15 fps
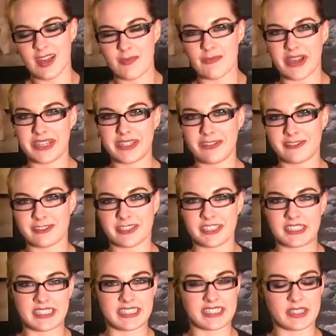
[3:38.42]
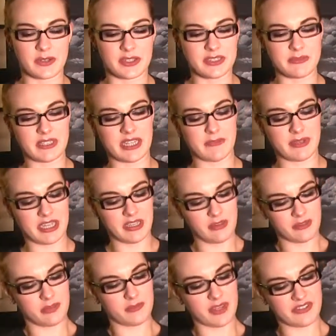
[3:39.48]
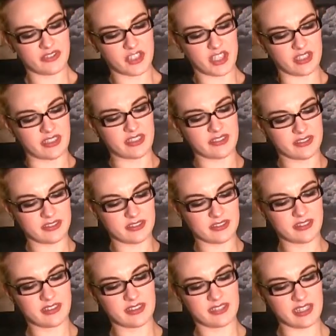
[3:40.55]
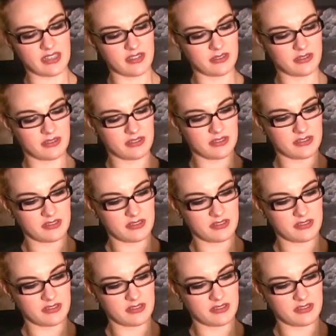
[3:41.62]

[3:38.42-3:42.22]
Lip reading: my uterus is going to be coming out through my vagina. So,